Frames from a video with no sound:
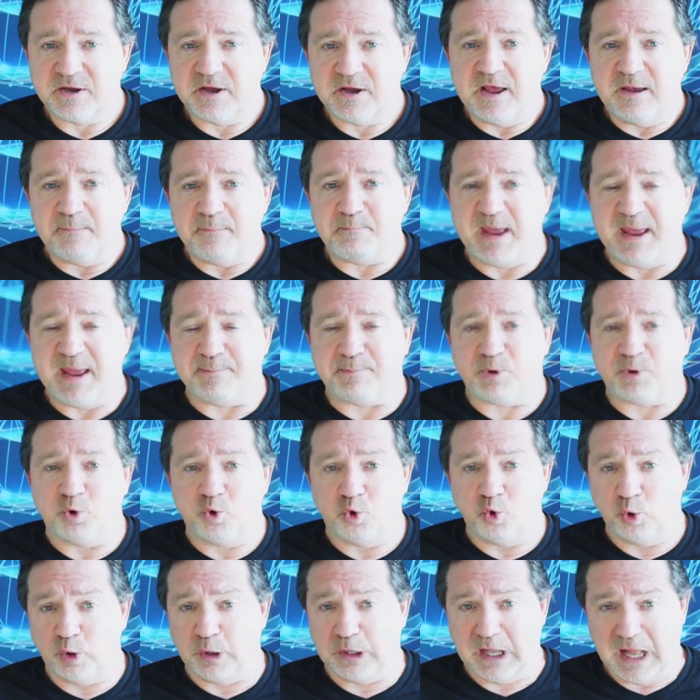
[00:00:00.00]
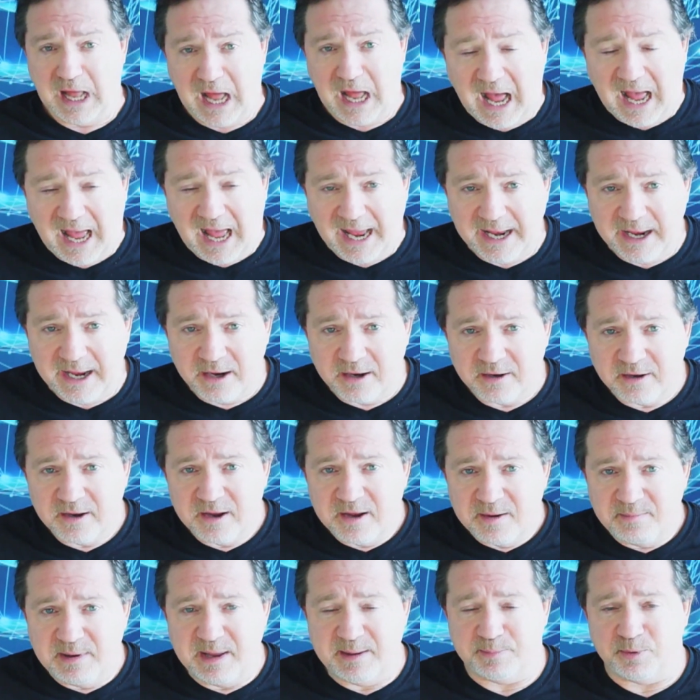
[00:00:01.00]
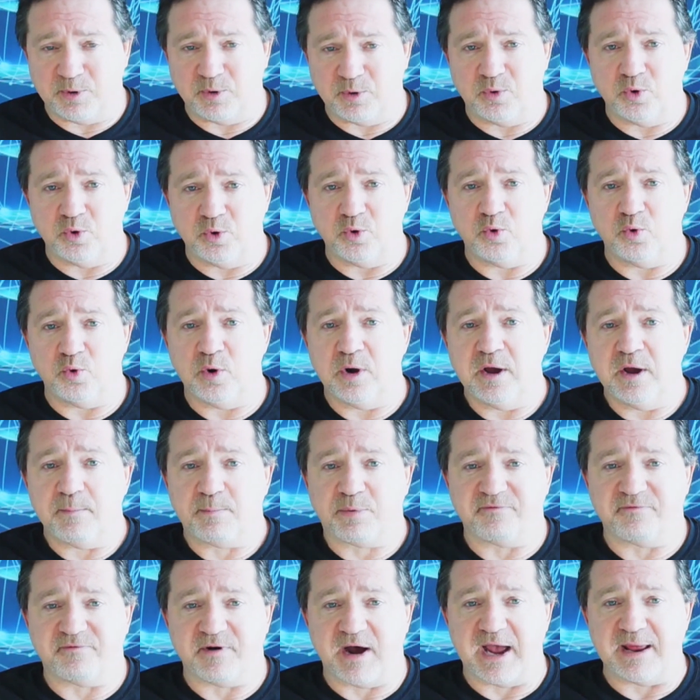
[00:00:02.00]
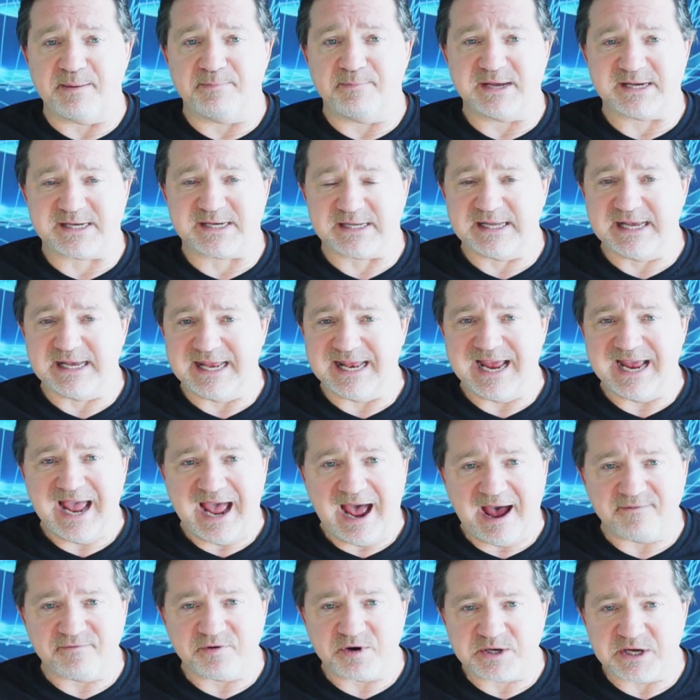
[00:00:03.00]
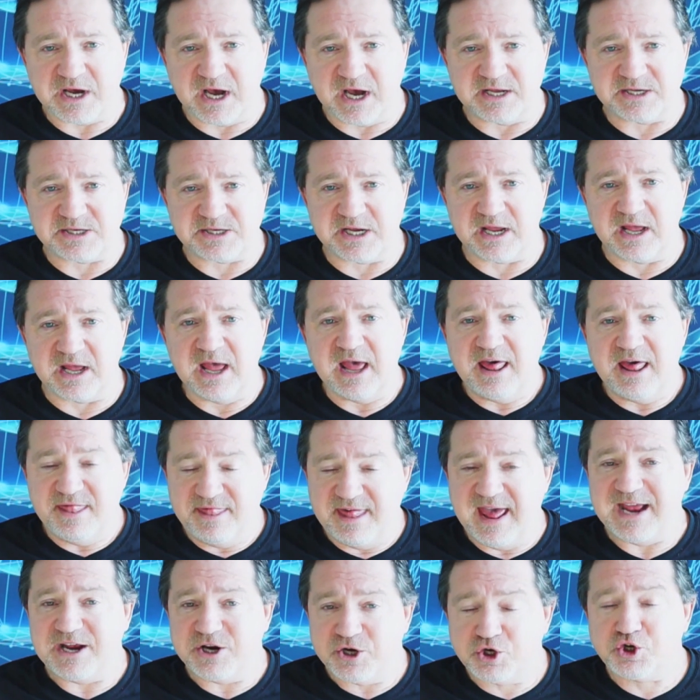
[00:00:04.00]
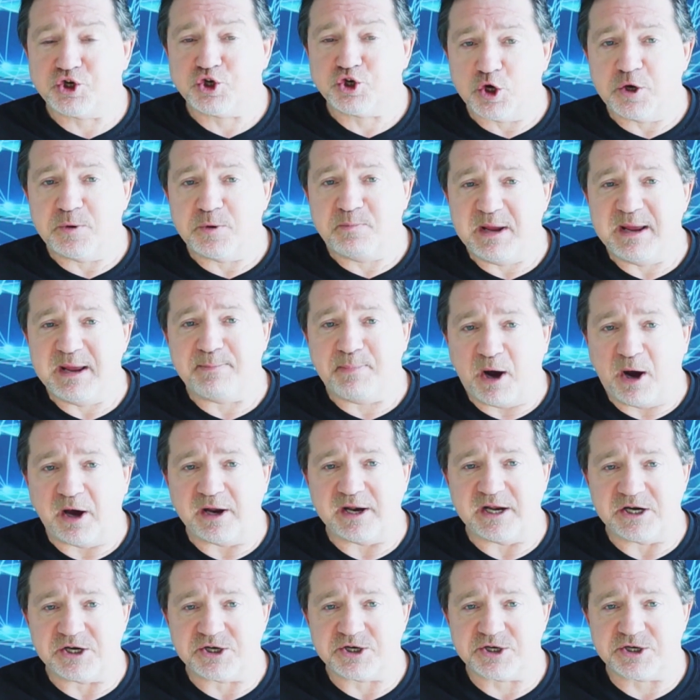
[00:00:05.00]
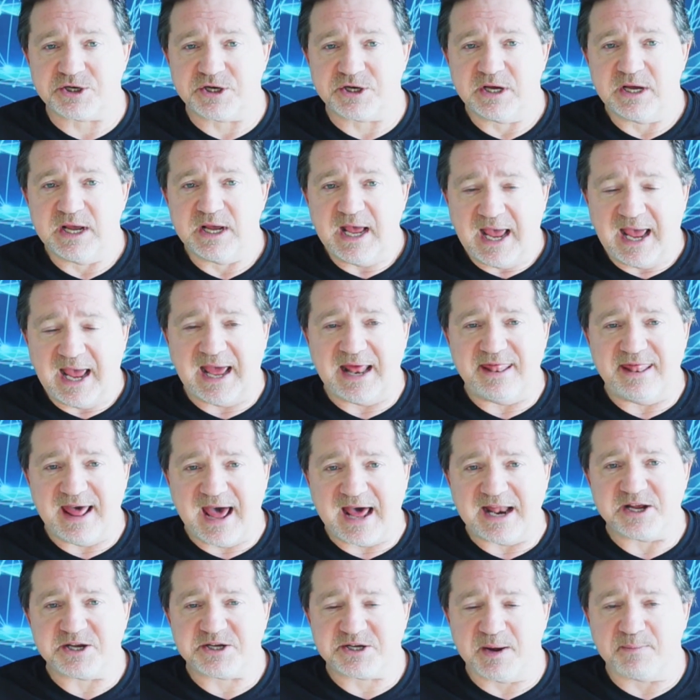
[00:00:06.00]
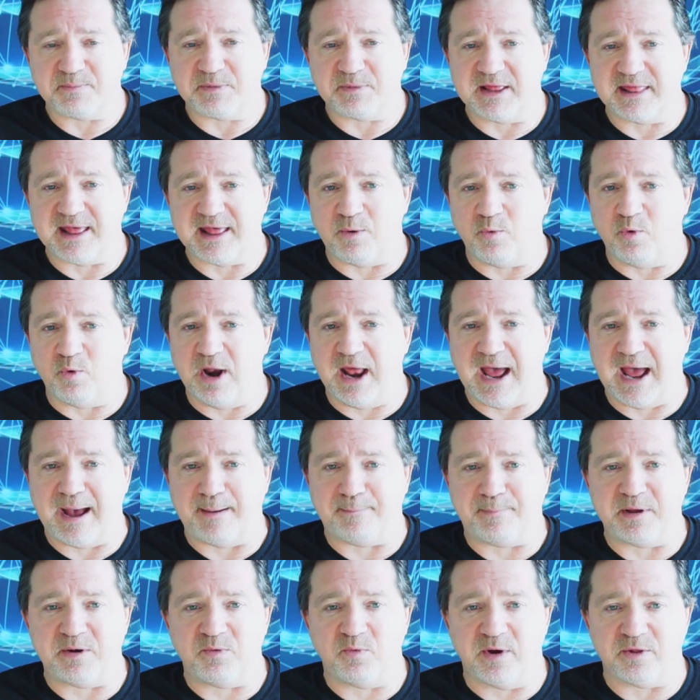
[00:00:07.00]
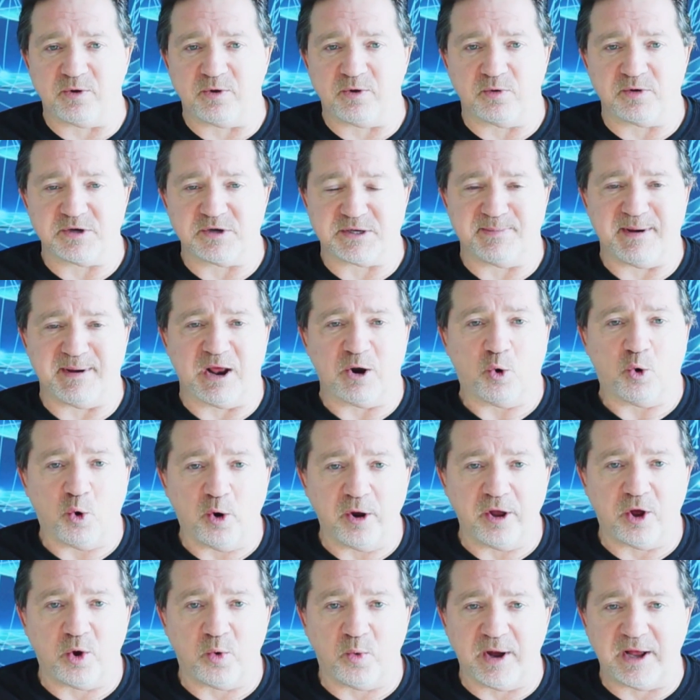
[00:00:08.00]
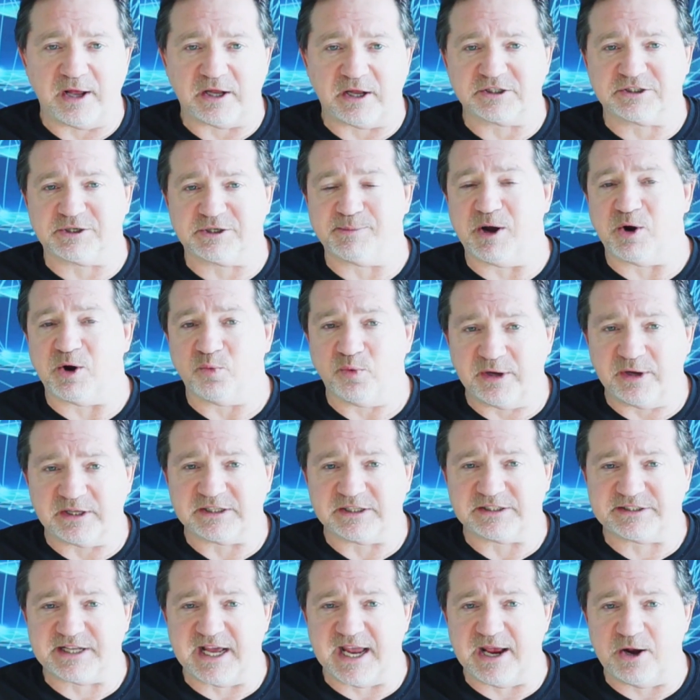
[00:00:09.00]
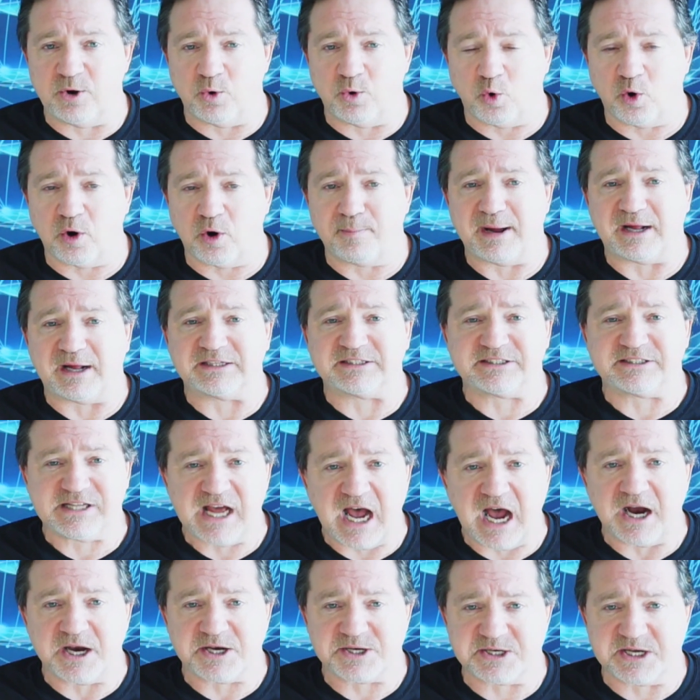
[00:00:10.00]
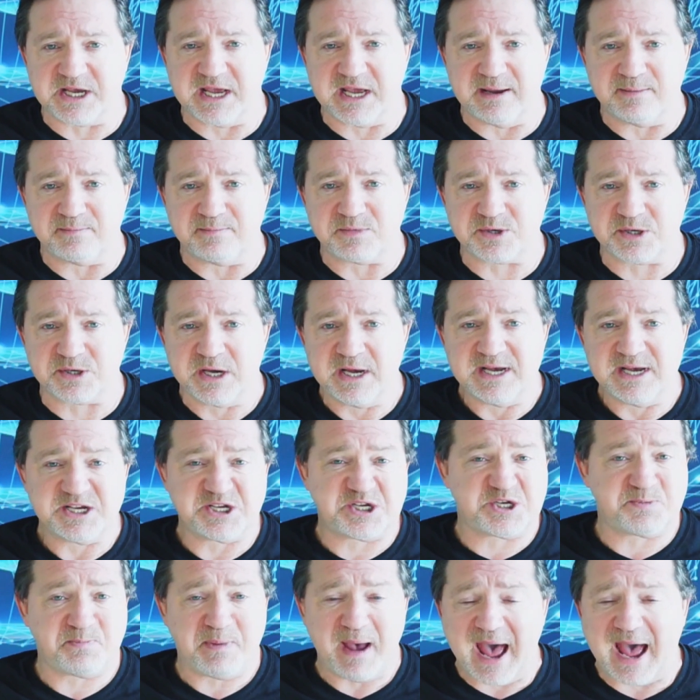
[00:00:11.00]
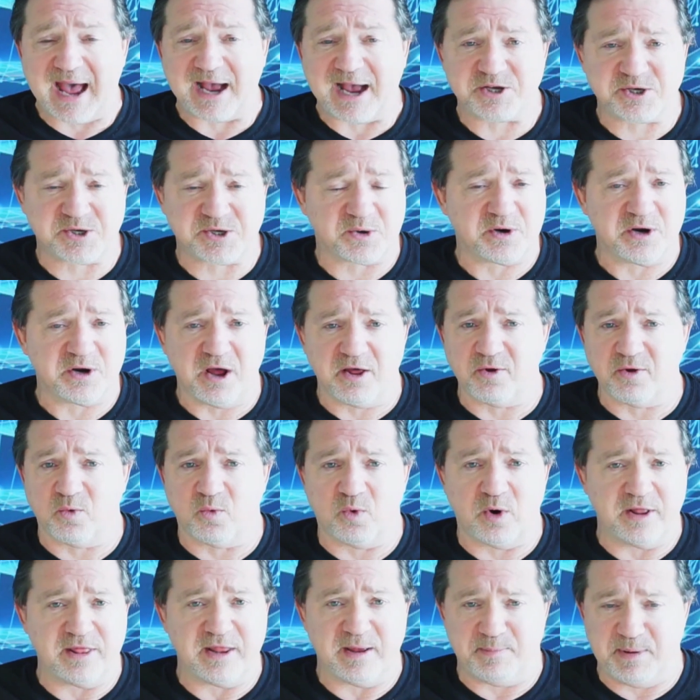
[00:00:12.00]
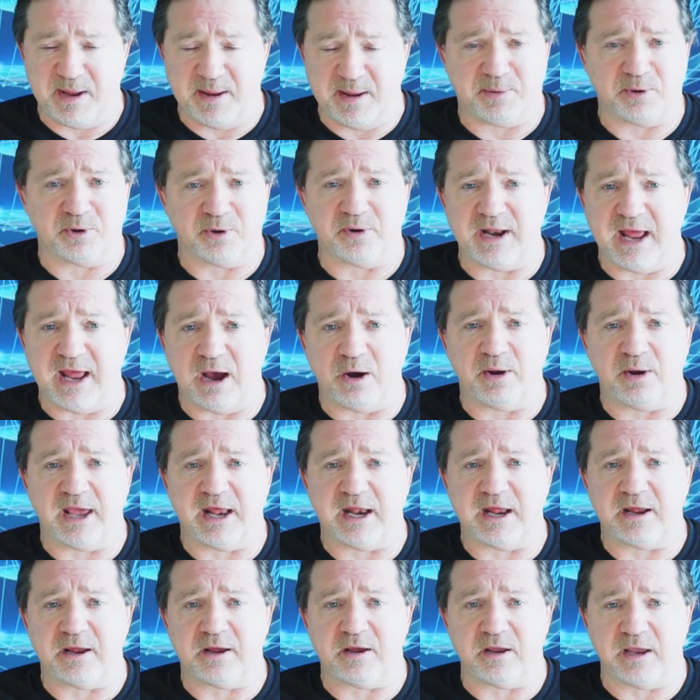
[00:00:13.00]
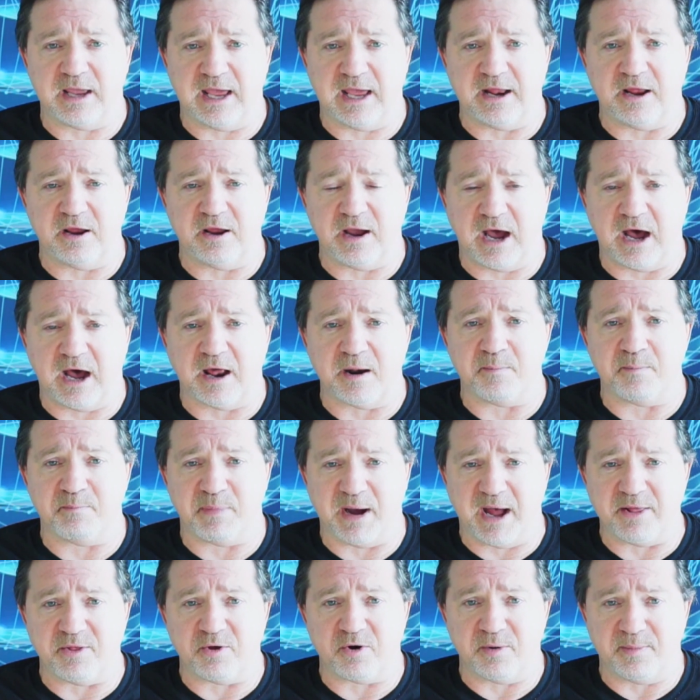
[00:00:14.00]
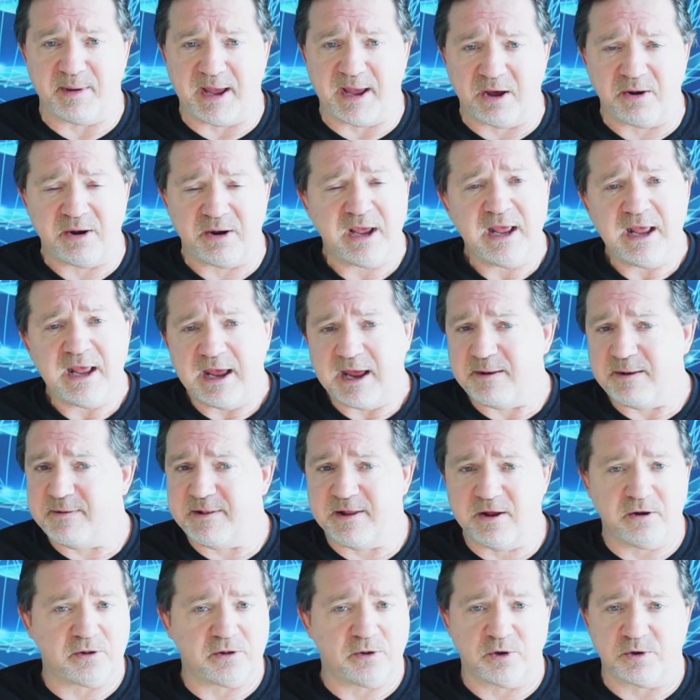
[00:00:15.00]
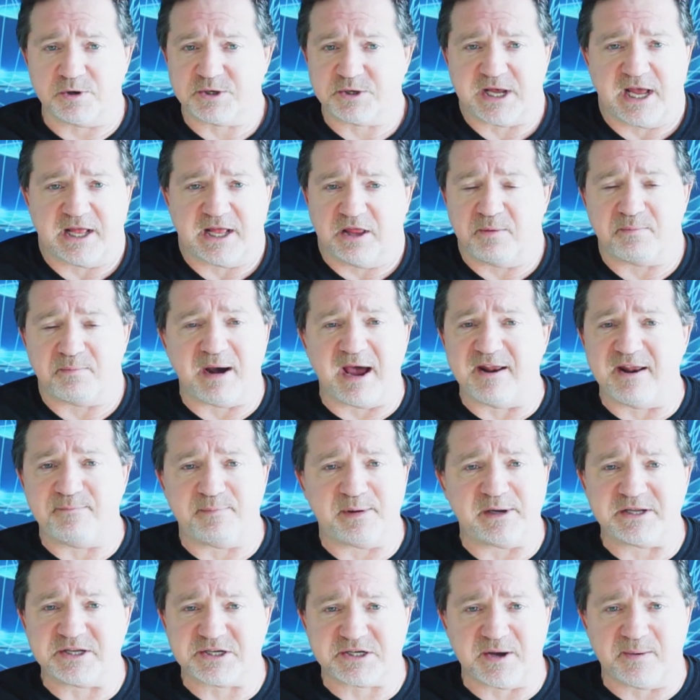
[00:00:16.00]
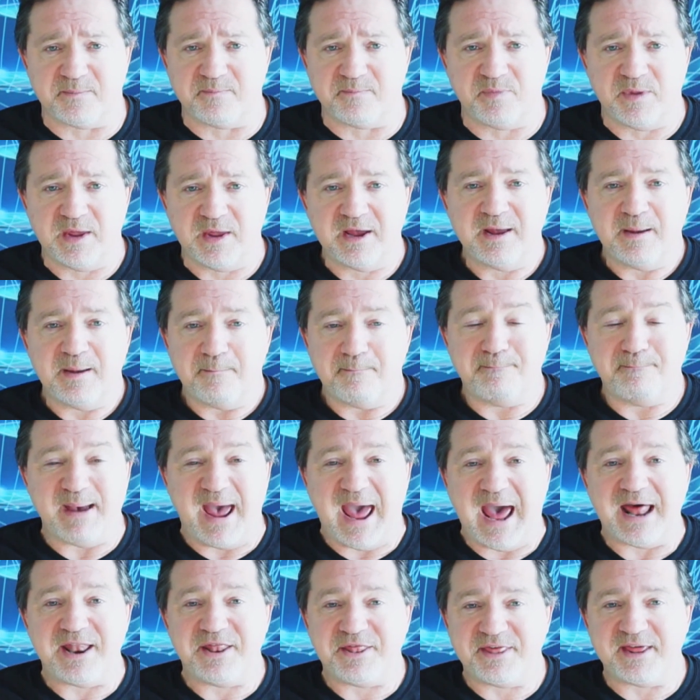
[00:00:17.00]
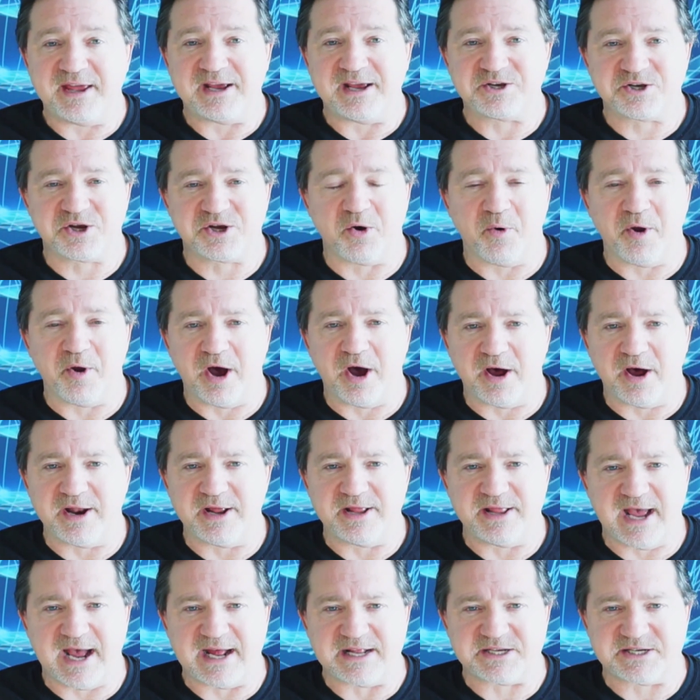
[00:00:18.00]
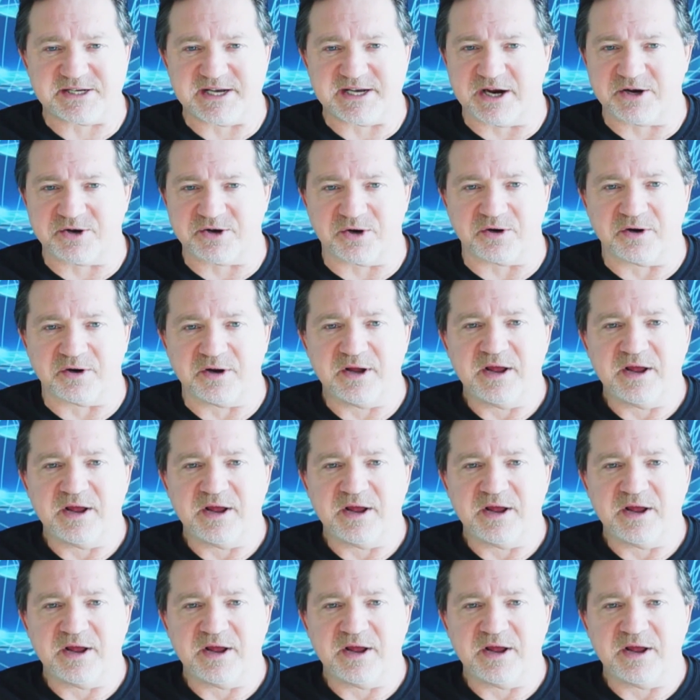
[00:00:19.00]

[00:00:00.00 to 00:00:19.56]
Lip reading: people who lie, people who provide misleading advertising, they should be punished. And that is something that would happen whether it was about oil wells, about real estate, or about stock schemes. SPACs are another one that people are now getting hot and bothered about. And it looks like there might have been some bad things going on in that sector.